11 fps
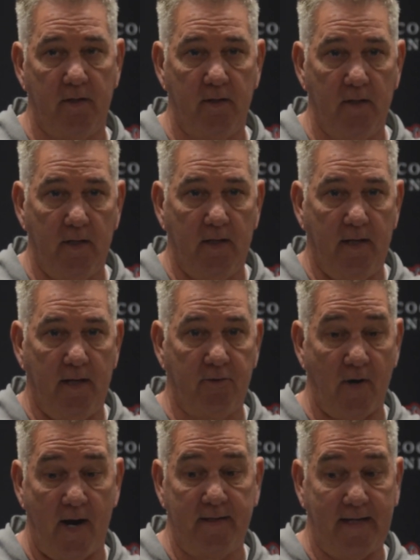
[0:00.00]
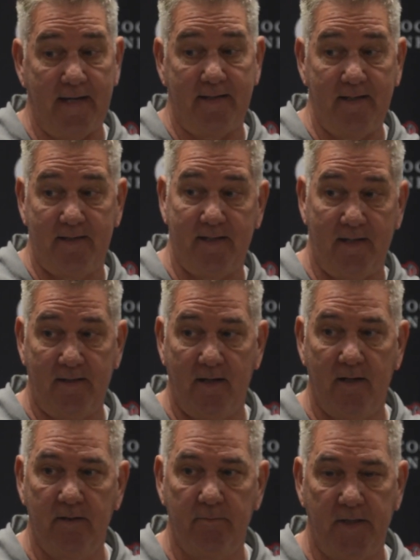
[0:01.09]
and trying to get these things done.